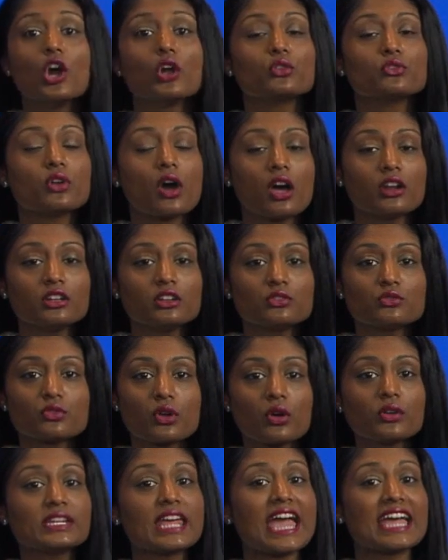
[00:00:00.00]
Ronald
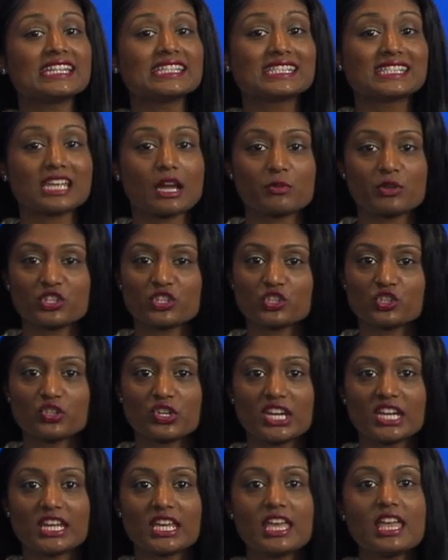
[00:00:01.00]
Road and Summer
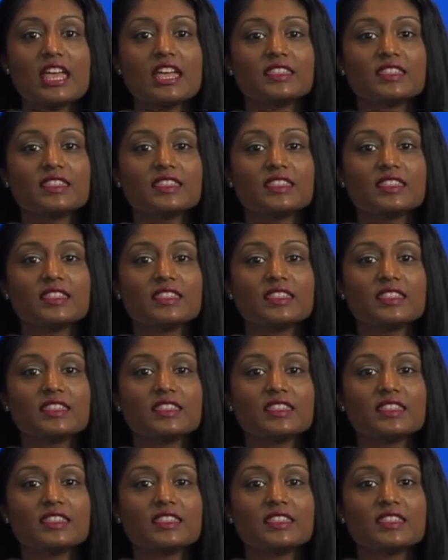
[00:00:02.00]
Street.